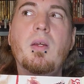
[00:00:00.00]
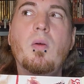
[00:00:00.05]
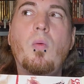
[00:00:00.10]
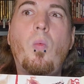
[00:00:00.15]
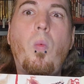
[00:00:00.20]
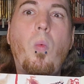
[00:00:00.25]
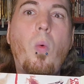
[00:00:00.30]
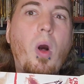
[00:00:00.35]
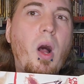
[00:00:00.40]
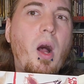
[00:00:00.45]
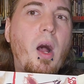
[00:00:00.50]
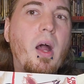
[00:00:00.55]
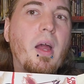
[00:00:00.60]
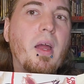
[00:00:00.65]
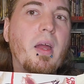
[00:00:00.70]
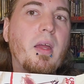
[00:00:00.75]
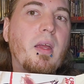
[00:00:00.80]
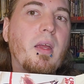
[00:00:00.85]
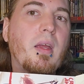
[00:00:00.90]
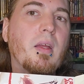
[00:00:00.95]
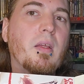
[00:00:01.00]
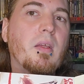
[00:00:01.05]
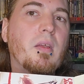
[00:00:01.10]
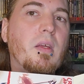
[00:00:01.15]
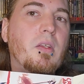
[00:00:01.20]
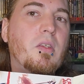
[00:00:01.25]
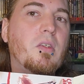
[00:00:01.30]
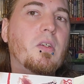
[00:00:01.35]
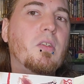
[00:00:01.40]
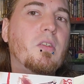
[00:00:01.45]
why
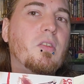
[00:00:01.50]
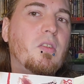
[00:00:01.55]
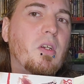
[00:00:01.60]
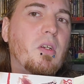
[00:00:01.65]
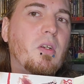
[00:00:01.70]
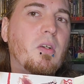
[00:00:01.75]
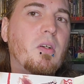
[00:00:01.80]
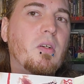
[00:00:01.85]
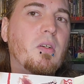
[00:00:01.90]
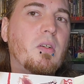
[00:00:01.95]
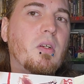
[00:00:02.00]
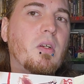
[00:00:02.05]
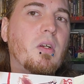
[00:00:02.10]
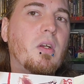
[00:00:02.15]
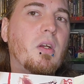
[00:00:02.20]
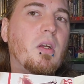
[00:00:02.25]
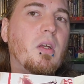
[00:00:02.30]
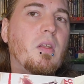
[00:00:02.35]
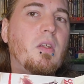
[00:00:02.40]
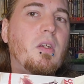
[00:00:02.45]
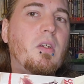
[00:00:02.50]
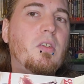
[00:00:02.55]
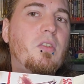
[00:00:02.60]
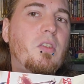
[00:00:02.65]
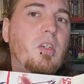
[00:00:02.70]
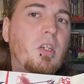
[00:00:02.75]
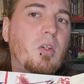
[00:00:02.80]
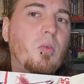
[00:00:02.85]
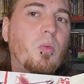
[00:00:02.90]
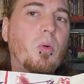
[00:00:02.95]
it's considered the
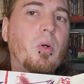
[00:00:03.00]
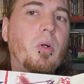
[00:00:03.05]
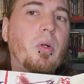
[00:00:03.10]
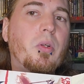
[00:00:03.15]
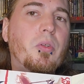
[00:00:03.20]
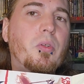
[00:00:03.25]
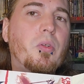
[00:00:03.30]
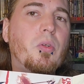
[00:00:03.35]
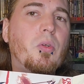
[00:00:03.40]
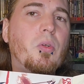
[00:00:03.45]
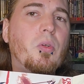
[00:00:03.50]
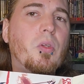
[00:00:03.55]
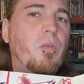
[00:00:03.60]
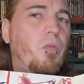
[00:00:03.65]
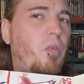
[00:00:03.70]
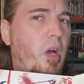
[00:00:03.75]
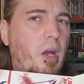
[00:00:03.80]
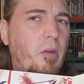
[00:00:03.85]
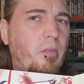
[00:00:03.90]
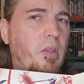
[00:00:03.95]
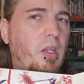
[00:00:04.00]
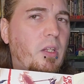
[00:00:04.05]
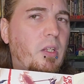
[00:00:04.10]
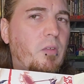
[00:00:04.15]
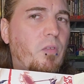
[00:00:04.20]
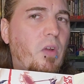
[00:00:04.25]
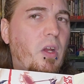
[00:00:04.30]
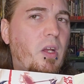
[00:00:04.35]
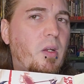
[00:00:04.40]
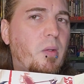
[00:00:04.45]
sequel to the Five
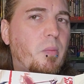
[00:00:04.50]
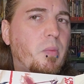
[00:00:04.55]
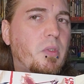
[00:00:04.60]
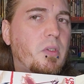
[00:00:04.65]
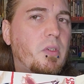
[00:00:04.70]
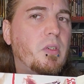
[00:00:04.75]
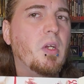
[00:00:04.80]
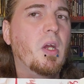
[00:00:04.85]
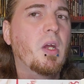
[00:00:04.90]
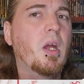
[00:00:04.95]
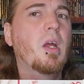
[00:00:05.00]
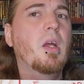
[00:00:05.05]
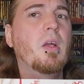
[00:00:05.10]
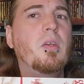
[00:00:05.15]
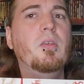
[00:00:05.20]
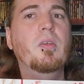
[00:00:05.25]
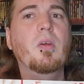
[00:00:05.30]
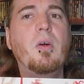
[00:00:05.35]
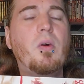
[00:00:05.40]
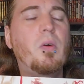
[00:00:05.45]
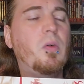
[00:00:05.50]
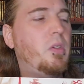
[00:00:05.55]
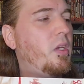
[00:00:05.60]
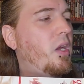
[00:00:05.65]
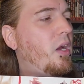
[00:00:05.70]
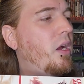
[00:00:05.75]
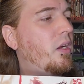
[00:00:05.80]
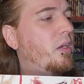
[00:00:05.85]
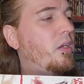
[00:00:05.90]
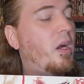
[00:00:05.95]
Deadly Venoms. So
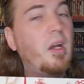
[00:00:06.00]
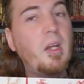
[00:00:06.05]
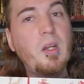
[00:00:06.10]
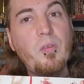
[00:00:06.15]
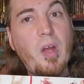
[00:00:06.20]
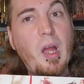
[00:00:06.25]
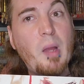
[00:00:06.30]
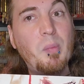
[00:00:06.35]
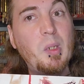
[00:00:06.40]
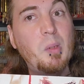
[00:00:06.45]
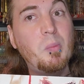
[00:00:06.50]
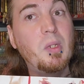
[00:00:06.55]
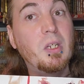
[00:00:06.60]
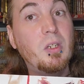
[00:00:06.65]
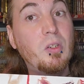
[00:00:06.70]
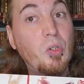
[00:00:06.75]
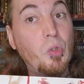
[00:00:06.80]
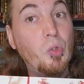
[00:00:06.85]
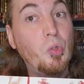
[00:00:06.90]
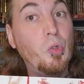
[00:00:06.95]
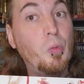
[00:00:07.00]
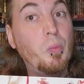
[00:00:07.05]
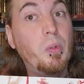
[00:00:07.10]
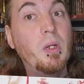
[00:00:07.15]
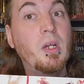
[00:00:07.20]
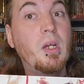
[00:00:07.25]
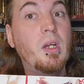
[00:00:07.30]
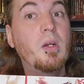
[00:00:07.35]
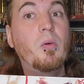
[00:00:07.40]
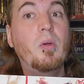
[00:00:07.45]
yeah, kind of happy to be a
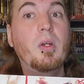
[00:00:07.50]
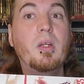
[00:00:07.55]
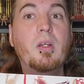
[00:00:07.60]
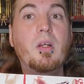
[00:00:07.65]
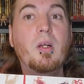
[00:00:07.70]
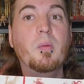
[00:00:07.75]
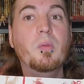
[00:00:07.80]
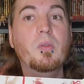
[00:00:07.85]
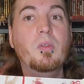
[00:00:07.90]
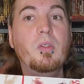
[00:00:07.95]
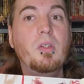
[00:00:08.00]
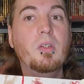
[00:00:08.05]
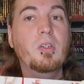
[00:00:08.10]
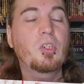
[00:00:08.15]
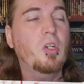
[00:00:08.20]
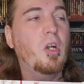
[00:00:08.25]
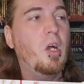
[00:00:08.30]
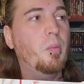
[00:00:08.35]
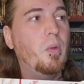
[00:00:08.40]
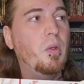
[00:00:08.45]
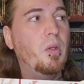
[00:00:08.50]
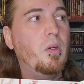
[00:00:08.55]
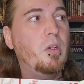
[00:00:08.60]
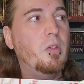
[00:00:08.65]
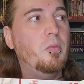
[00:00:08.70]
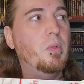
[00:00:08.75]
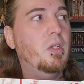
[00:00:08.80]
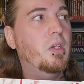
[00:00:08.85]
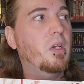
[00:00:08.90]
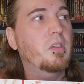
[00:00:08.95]
noob when it comes to the Shaw
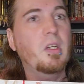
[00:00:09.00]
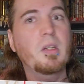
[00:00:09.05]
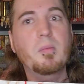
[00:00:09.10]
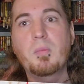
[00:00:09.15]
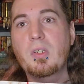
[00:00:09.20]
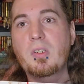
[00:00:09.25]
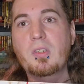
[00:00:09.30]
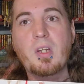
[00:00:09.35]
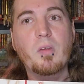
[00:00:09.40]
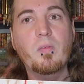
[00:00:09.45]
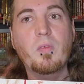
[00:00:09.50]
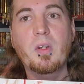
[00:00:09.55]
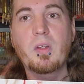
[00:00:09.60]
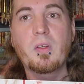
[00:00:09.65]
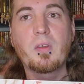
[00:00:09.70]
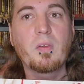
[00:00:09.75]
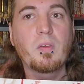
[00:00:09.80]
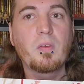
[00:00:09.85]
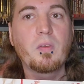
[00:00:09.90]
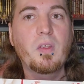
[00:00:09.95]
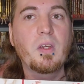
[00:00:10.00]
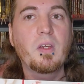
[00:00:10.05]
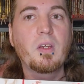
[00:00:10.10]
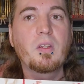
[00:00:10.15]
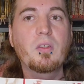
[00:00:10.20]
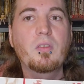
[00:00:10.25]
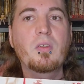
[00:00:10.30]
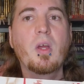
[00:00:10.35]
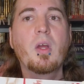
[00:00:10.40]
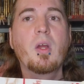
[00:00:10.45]
Brothers, because I'm discovering
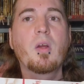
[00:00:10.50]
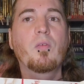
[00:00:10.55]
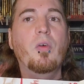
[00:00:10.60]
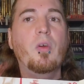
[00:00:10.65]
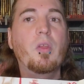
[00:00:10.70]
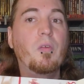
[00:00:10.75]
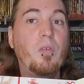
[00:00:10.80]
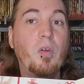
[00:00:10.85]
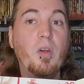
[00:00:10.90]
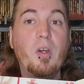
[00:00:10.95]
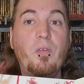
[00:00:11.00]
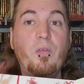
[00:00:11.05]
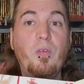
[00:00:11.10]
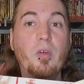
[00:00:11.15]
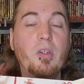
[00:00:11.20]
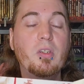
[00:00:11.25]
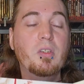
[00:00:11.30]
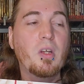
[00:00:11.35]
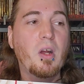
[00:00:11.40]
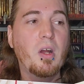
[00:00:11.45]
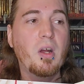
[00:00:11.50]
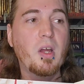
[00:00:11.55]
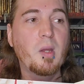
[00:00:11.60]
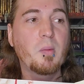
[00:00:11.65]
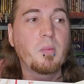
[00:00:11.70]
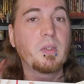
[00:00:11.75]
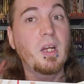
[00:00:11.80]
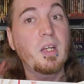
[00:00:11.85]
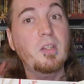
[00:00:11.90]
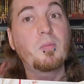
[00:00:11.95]
things for the very first
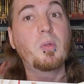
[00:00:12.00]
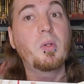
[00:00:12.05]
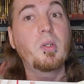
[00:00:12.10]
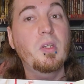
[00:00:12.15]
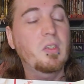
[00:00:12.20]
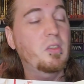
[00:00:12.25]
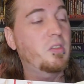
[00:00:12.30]
time, and that's pretty